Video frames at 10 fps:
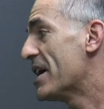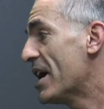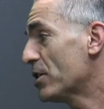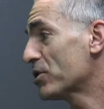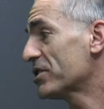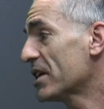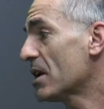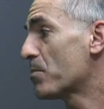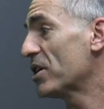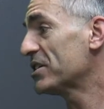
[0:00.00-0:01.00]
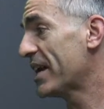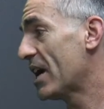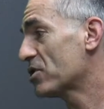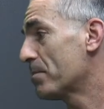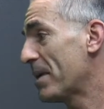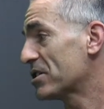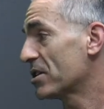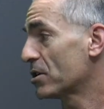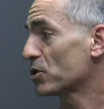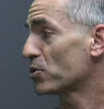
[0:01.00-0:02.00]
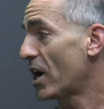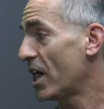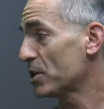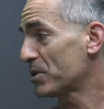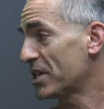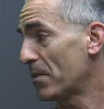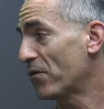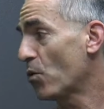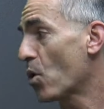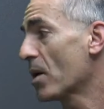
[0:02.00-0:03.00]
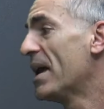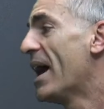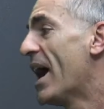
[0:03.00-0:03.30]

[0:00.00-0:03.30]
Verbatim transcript: Interestingly, a breast cancer-based clinical trial, as we said before,